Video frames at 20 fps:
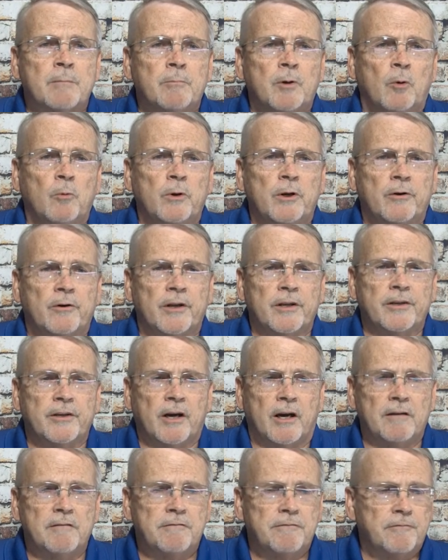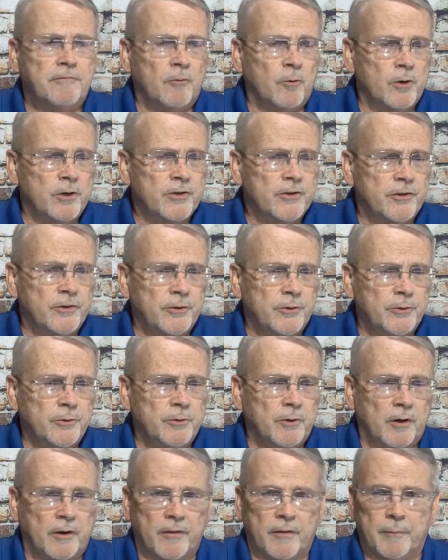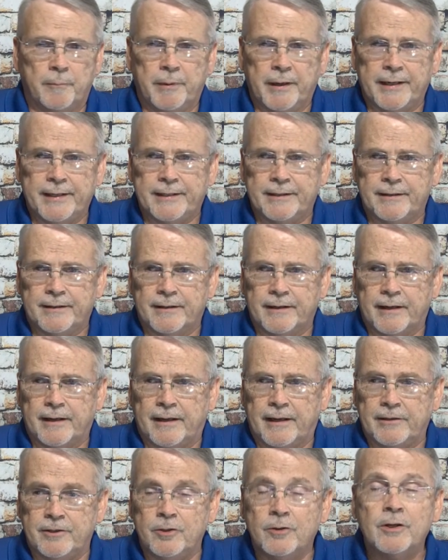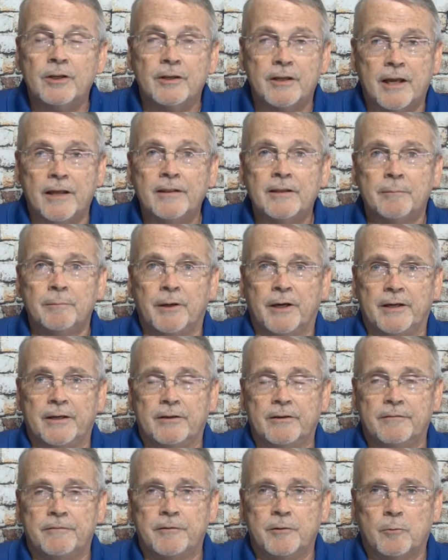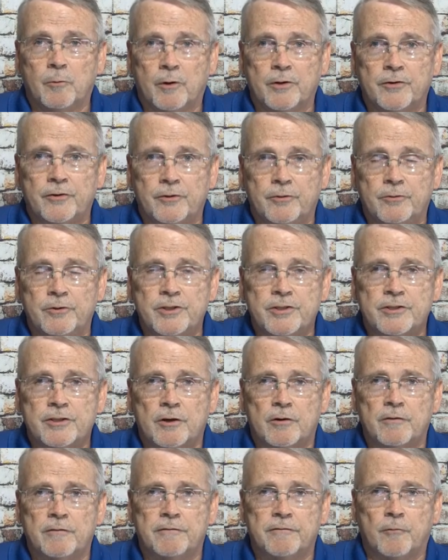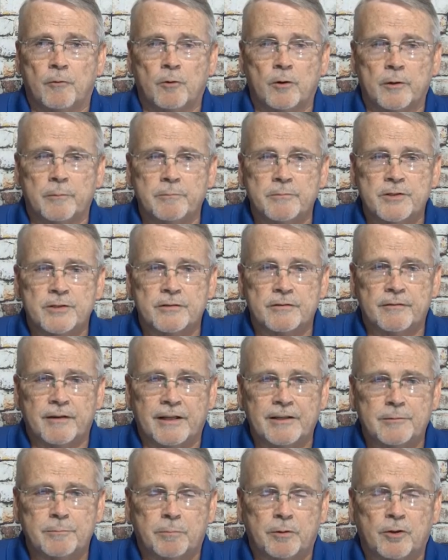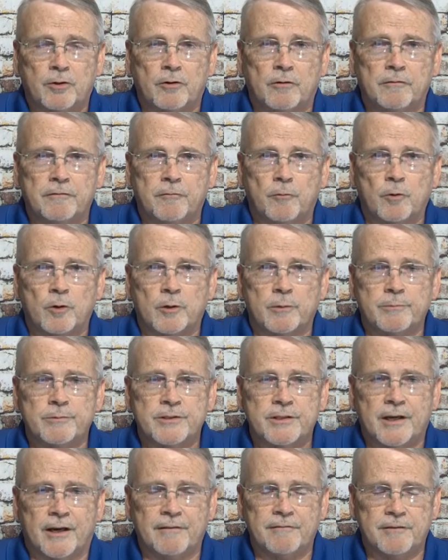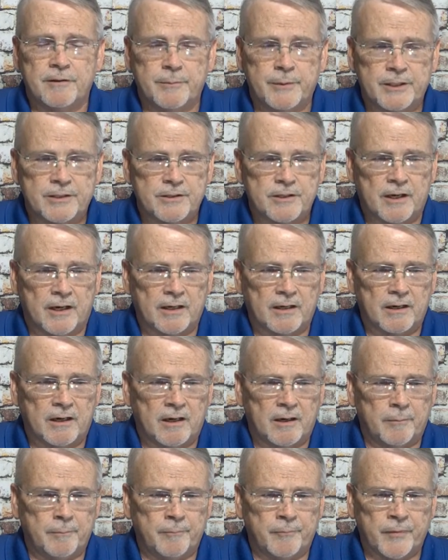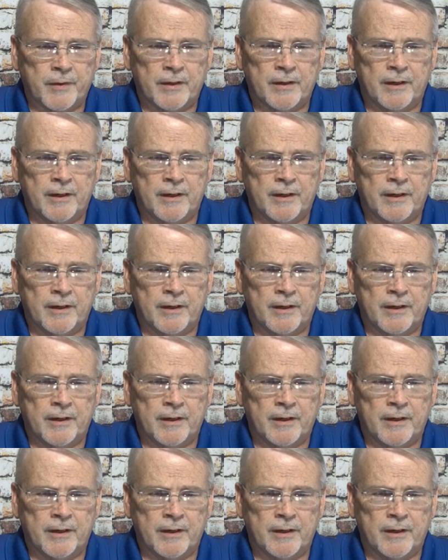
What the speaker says: But we are at .42 on the beta, and you can get the beta if you want to. Just go to forums, that's plural, forums.vmix.com,